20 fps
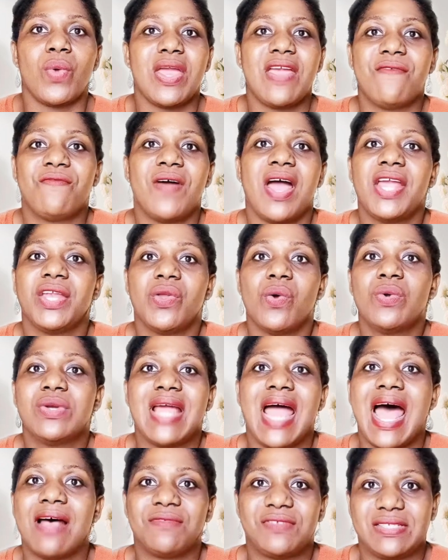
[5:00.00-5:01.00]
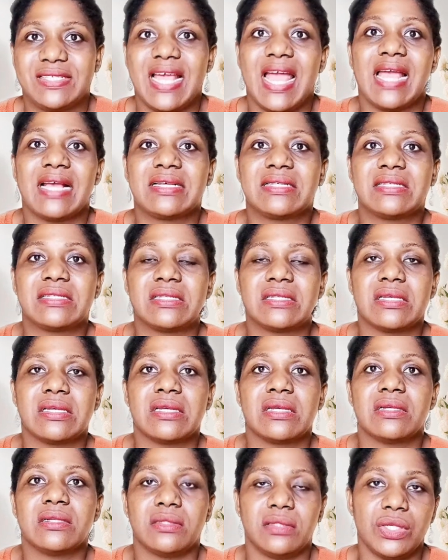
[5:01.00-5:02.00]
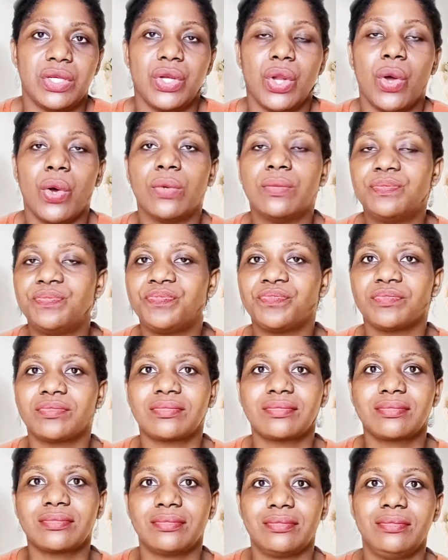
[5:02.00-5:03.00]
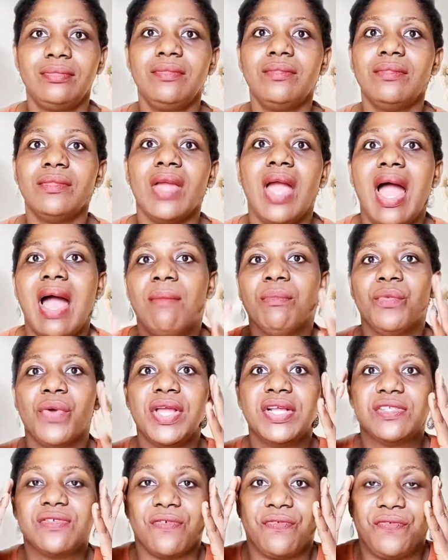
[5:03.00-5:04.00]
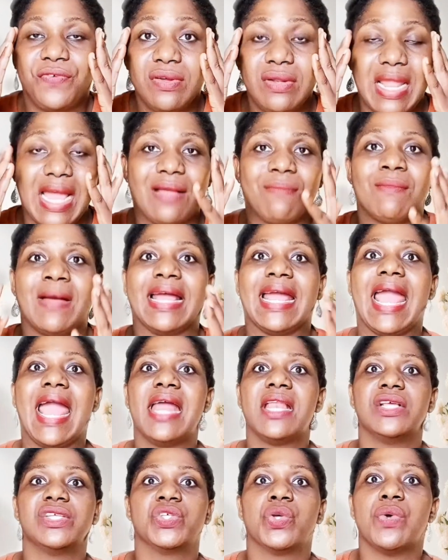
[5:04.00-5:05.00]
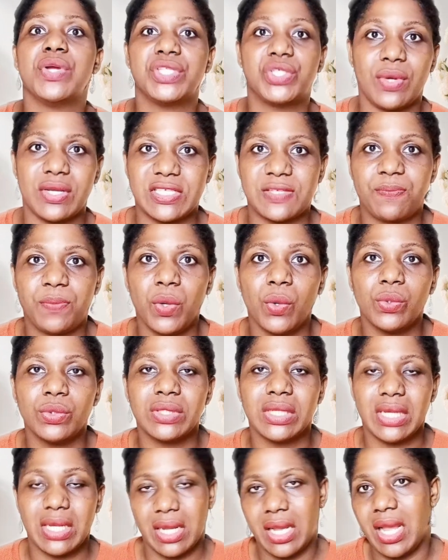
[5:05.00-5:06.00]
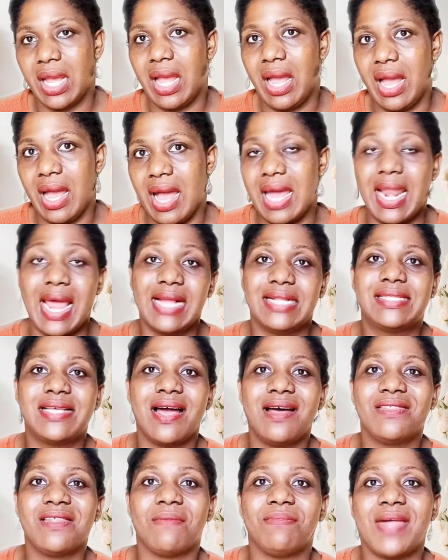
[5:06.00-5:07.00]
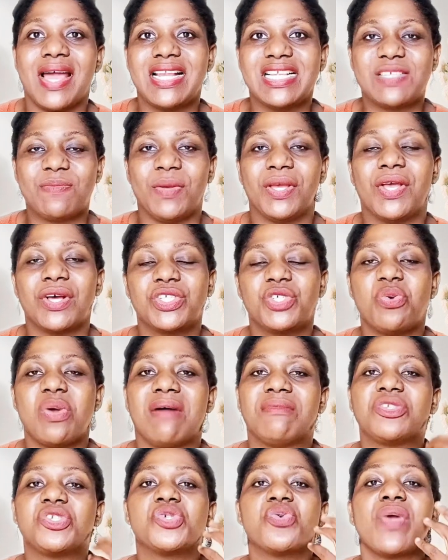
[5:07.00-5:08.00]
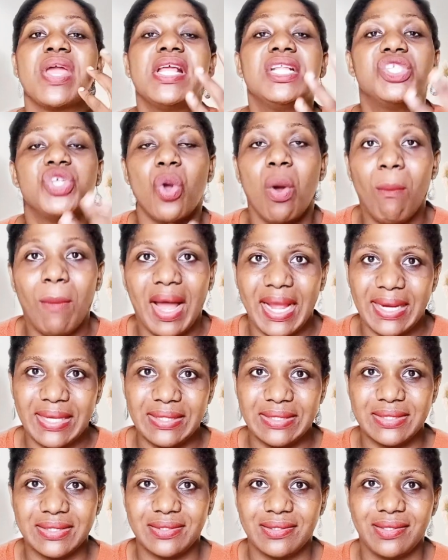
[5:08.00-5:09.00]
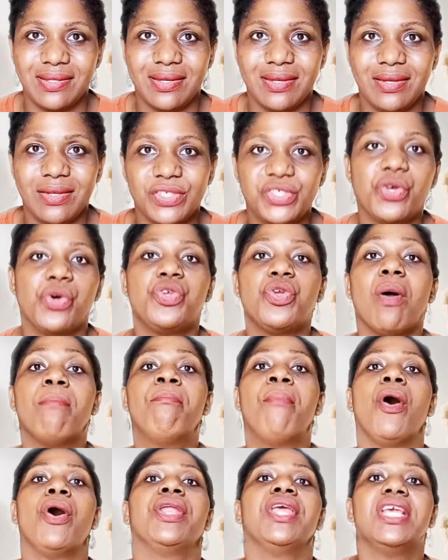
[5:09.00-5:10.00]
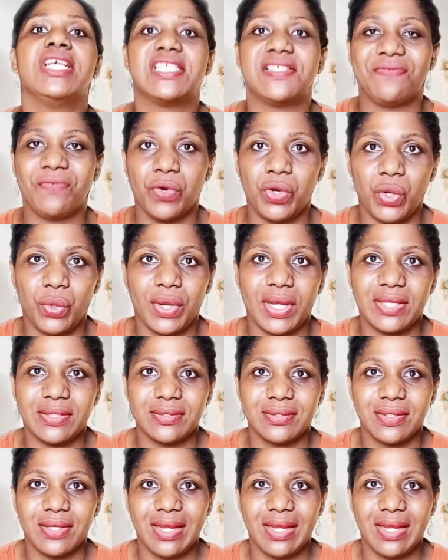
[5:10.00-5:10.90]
if I don't have sex, you know, I'm going to feel like my head is going to explode. And I tell them that is because you have trained your mind, so your body is following.